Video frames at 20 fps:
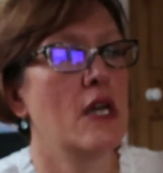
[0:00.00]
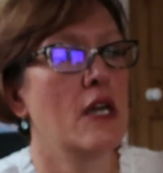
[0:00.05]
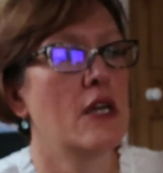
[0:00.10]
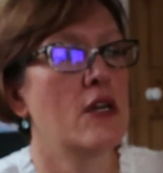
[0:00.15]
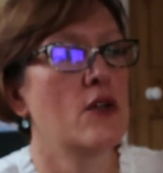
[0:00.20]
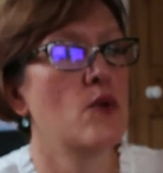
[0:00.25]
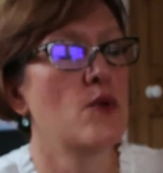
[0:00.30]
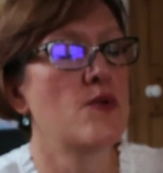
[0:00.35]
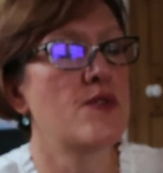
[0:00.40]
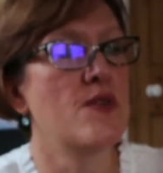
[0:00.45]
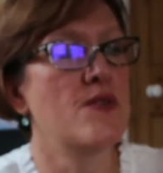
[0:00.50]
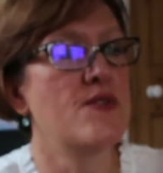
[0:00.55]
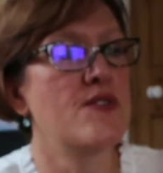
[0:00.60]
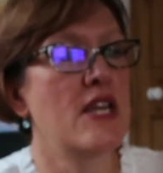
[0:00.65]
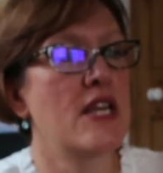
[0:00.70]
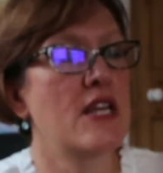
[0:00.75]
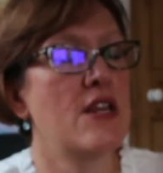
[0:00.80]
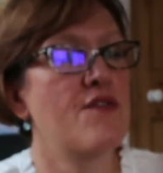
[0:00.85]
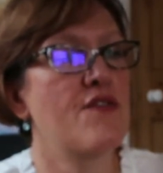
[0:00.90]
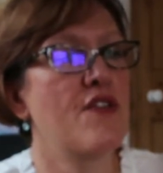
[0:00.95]
It can also
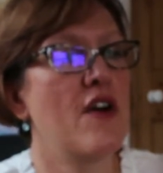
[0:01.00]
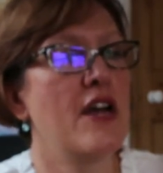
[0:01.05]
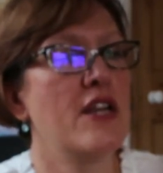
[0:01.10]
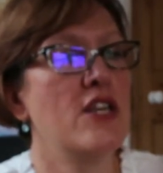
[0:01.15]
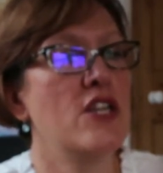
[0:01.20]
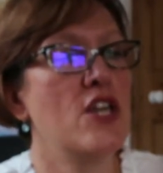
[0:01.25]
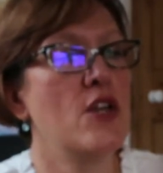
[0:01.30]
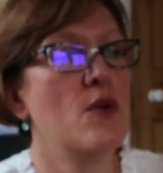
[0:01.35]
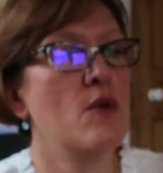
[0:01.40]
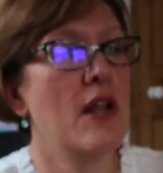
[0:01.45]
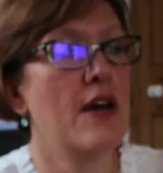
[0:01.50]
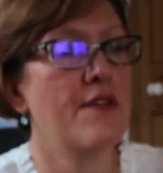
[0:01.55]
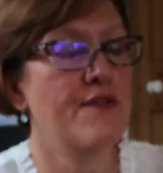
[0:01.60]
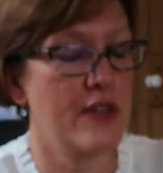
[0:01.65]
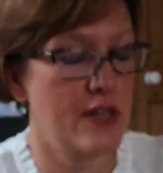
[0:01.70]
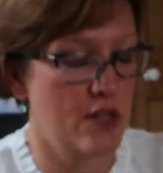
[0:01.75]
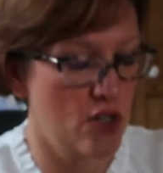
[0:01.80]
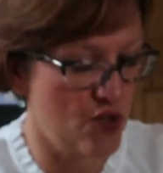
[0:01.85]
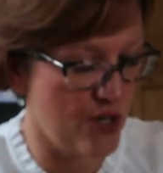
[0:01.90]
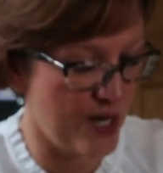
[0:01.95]
signify a new
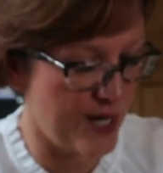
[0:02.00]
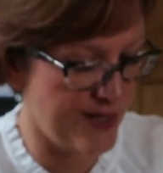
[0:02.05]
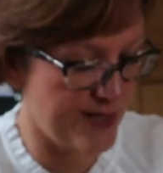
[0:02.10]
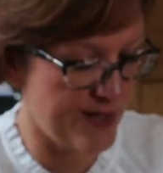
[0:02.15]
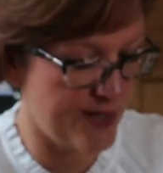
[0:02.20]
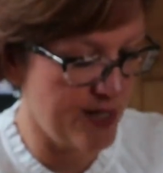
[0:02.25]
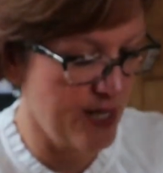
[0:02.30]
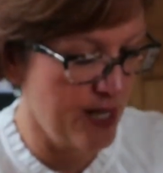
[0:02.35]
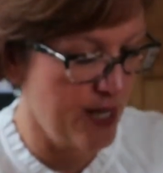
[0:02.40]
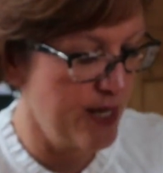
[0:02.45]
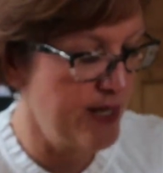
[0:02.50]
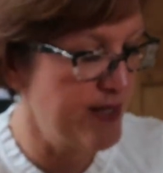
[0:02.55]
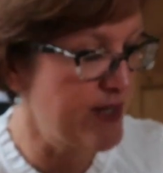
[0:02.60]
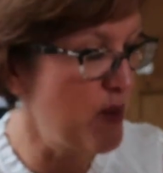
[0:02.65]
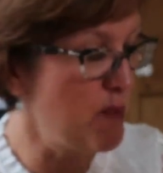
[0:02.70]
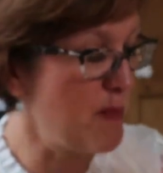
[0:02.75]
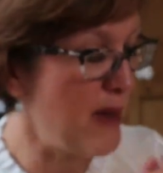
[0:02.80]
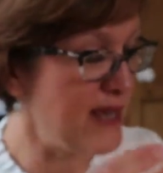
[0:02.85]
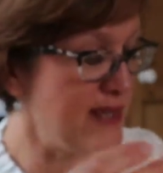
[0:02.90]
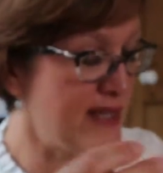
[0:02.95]
love interest.
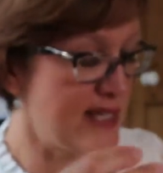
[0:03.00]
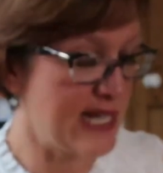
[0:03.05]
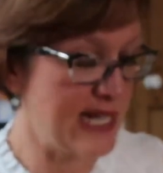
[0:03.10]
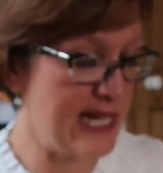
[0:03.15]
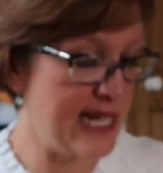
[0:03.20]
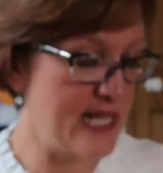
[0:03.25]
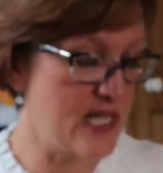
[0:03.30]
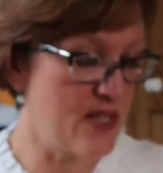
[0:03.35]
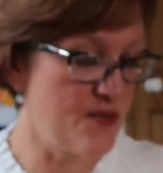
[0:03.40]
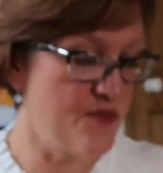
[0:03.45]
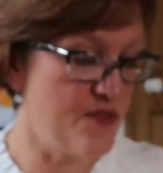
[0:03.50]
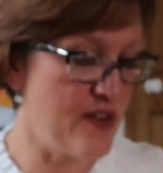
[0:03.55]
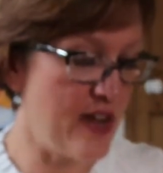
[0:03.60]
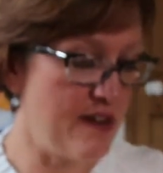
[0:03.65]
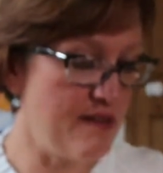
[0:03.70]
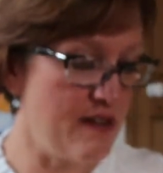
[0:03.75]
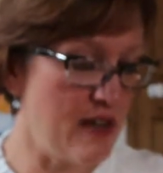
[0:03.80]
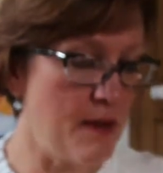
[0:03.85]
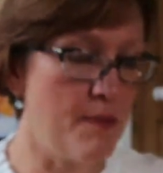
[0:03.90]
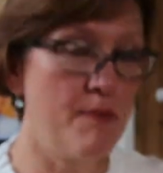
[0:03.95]
So basically, it's a
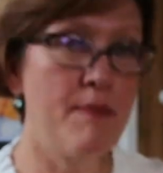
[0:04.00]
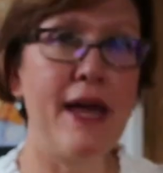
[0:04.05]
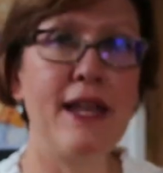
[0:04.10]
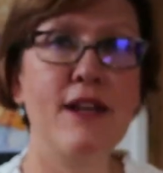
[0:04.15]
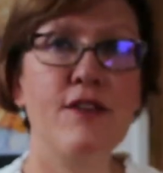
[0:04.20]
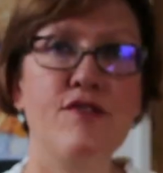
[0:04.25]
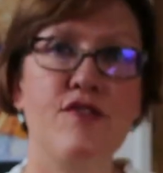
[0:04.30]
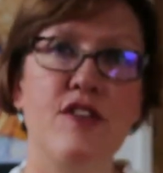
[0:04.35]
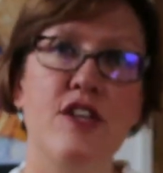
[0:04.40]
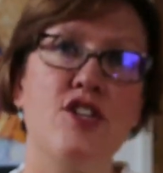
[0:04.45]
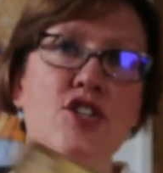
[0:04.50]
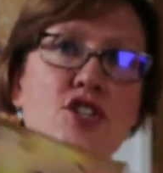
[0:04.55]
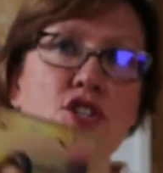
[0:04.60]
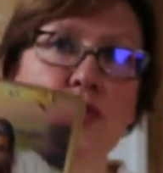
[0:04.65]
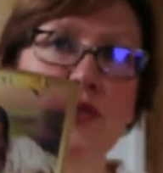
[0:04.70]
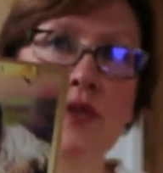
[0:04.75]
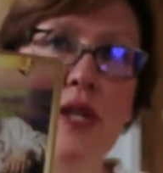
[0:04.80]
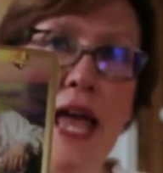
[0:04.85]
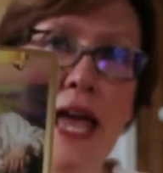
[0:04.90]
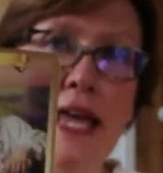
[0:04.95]
very
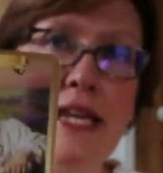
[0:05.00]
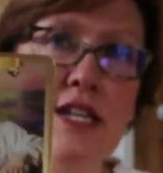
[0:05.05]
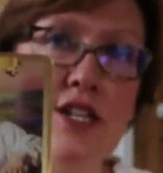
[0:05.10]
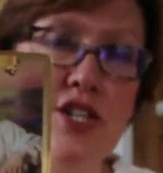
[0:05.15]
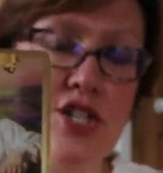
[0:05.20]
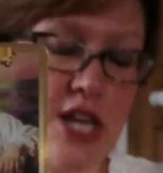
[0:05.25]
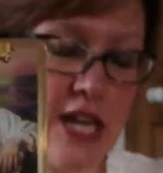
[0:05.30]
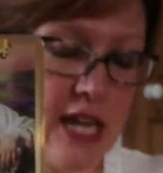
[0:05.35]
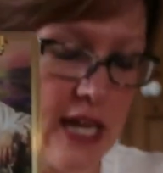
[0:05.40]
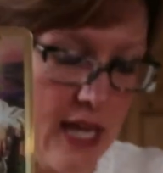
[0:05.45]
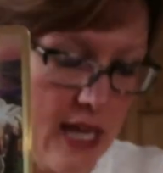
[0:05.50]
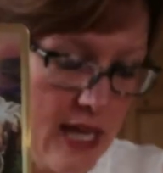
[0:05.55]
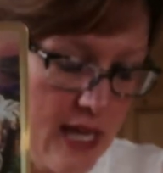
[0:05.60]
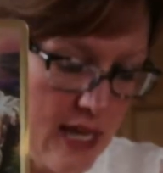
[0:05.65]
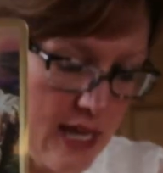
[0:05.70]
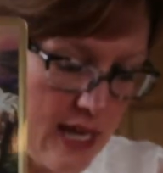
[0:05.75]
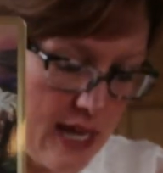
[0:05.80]
beneficial energy.